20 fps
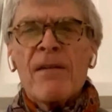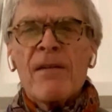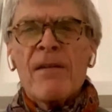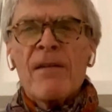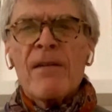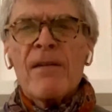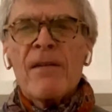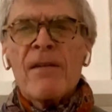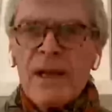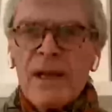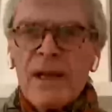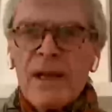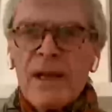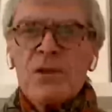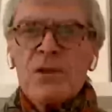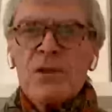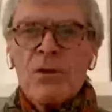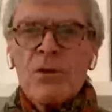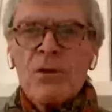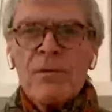everybody coming
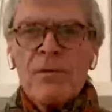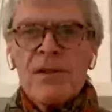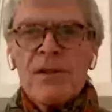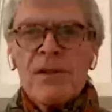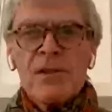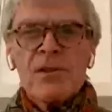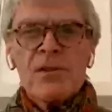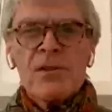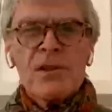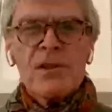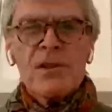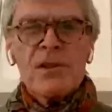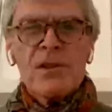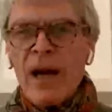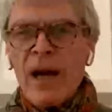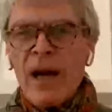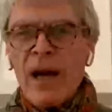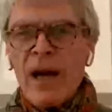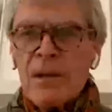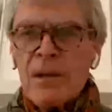into your office and
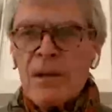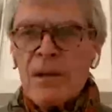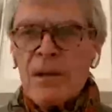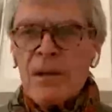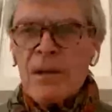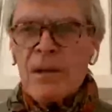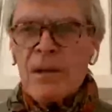saying, I can